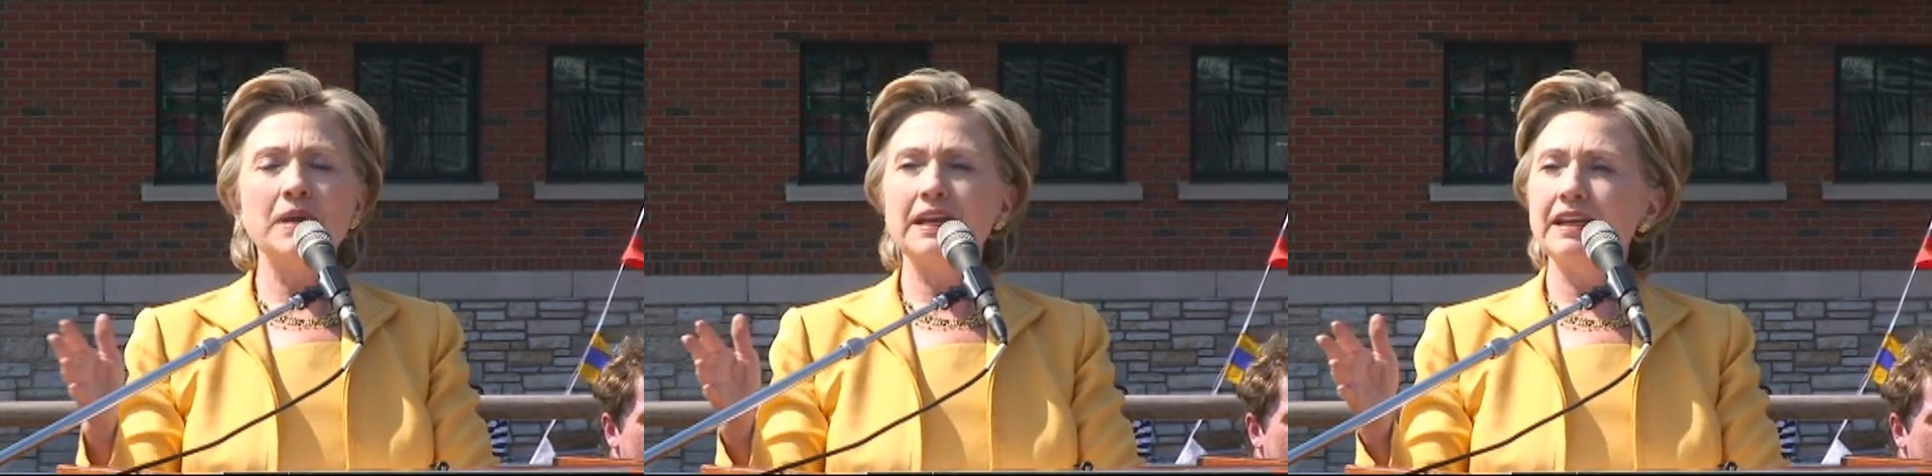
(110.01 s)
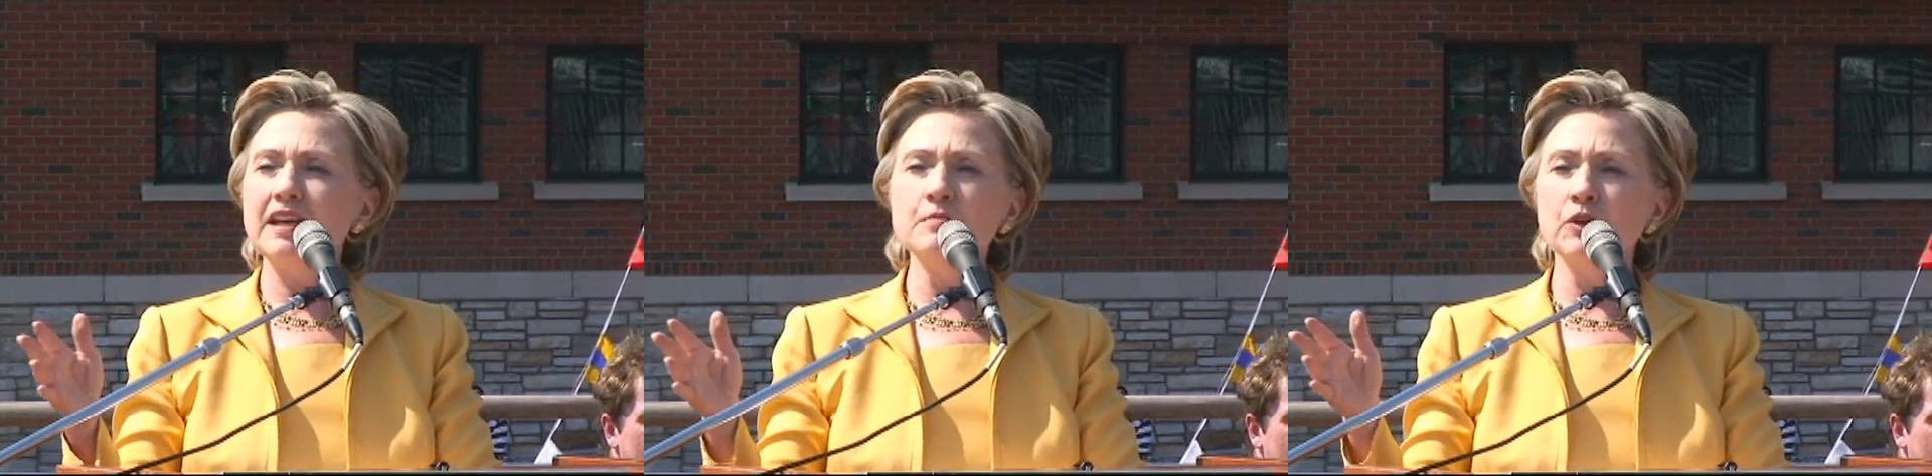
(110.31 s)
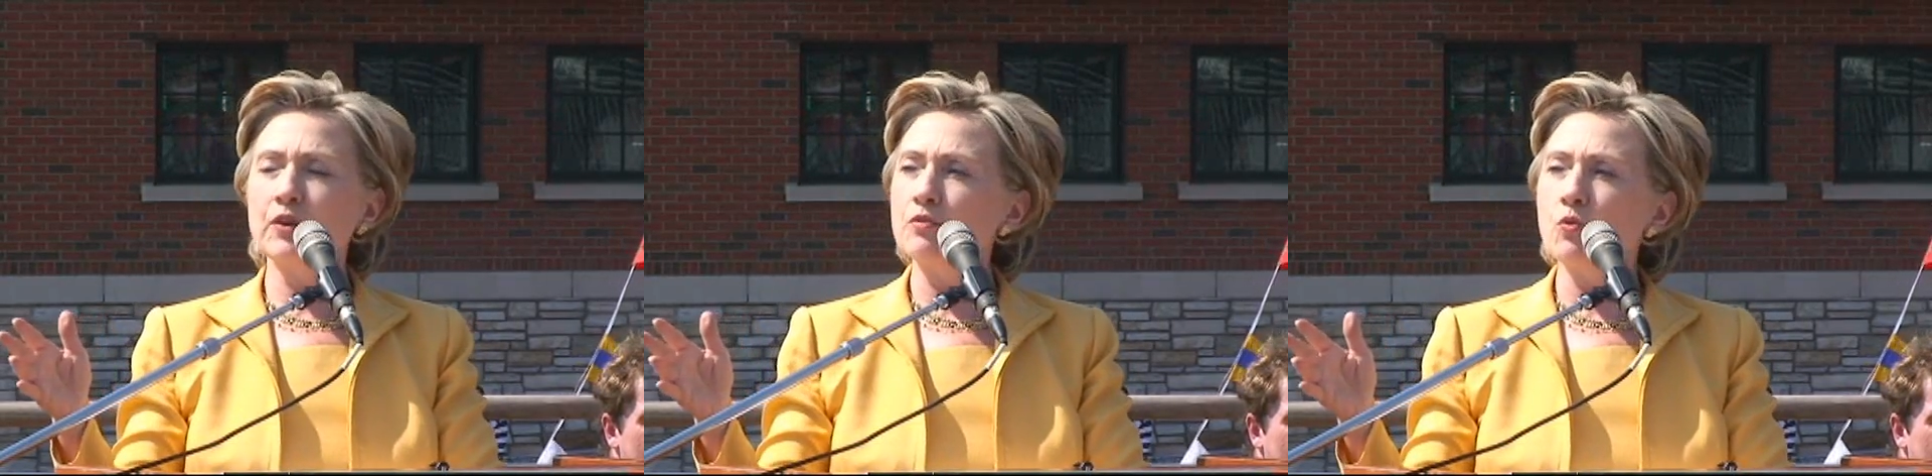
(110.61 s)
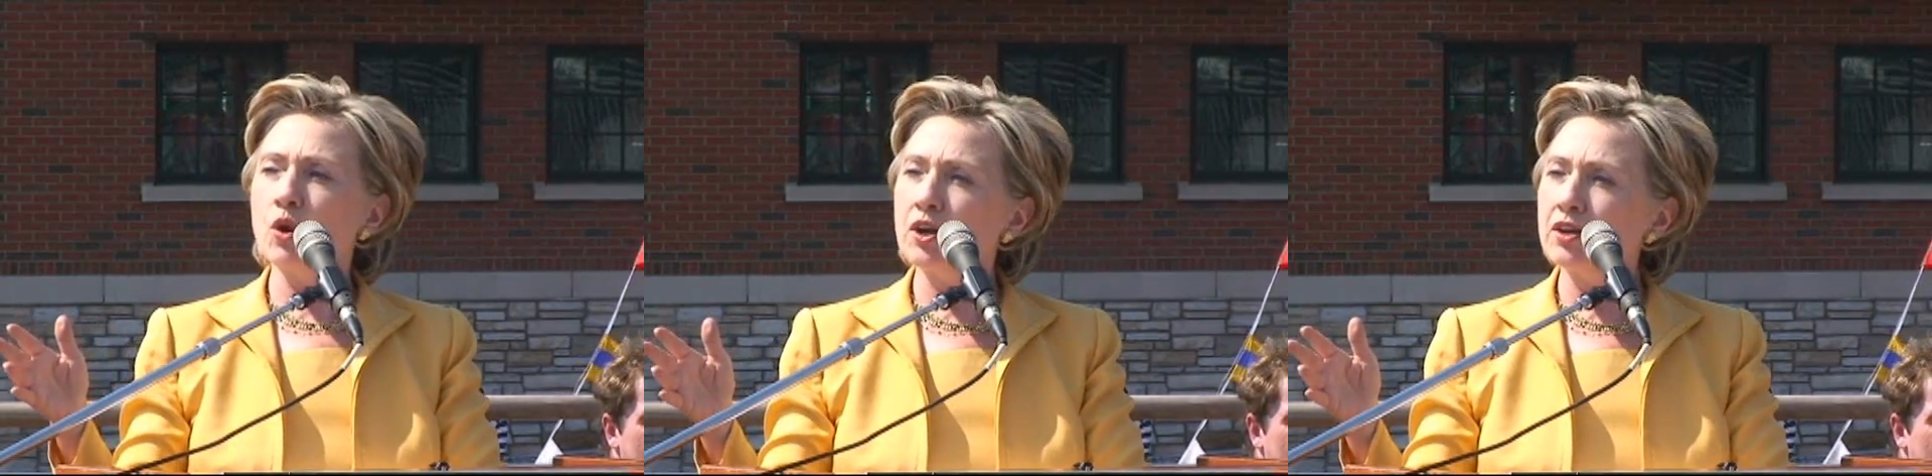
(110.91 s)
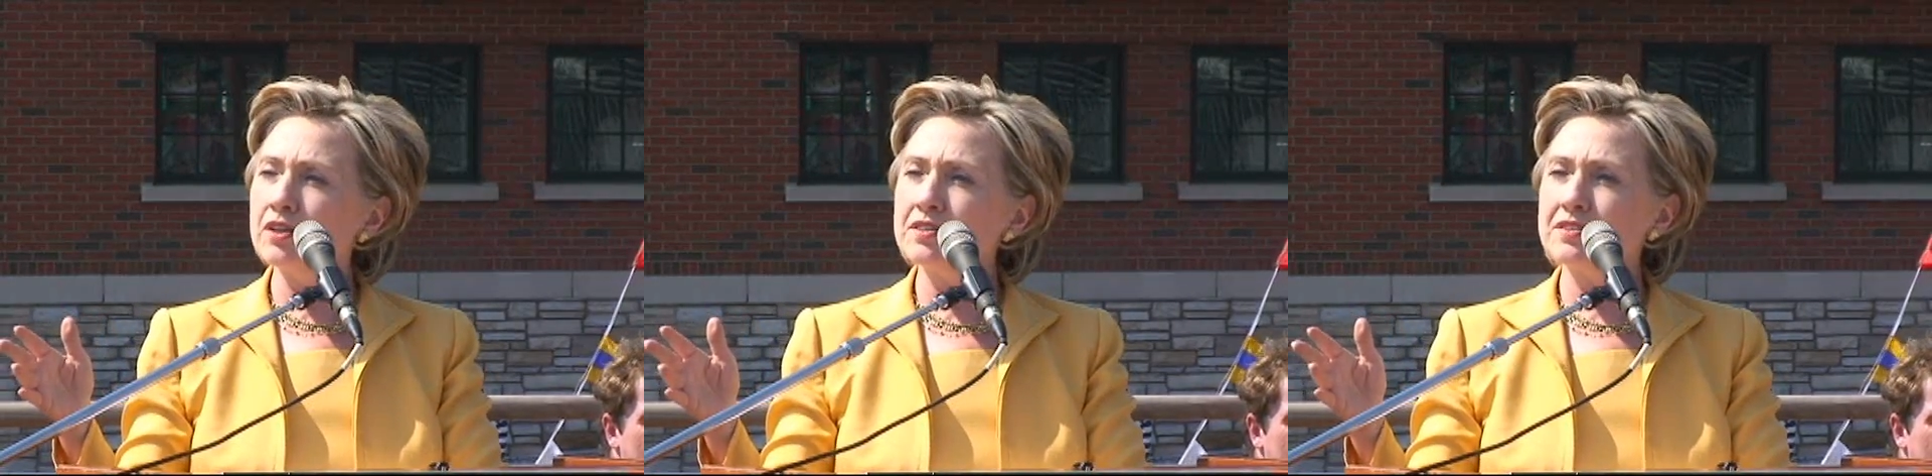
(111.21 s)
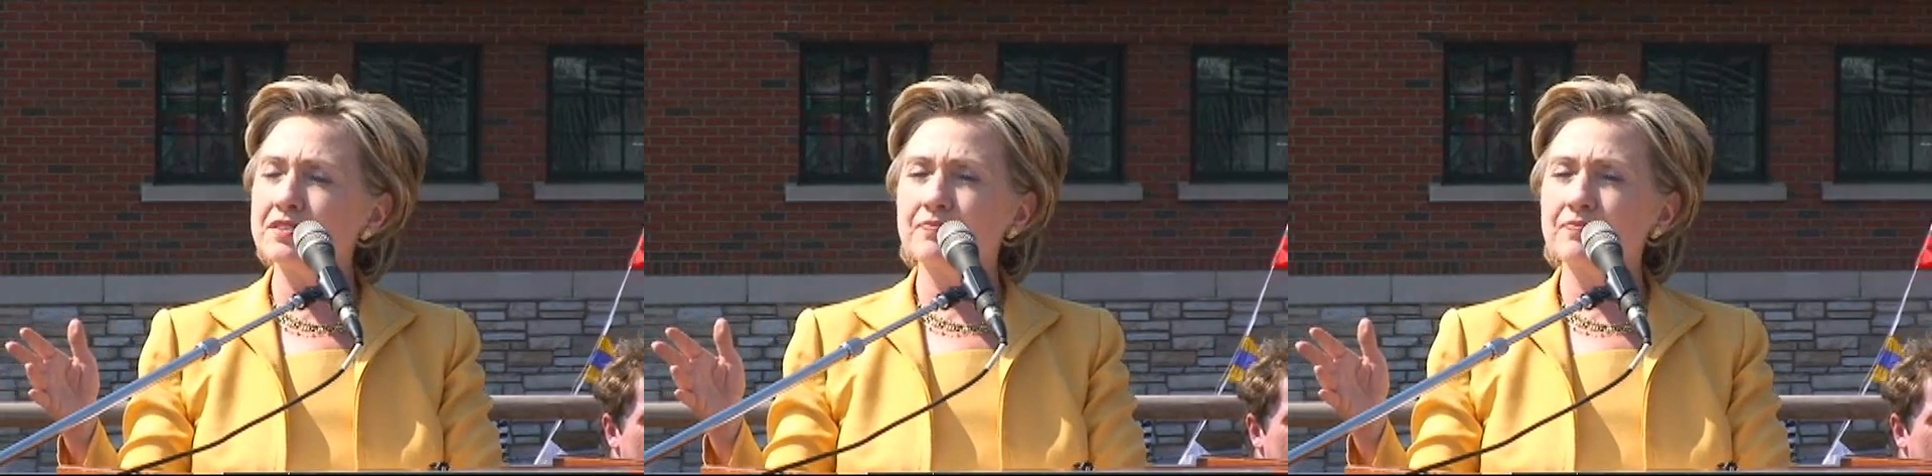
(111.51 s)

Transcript: many immigrant workers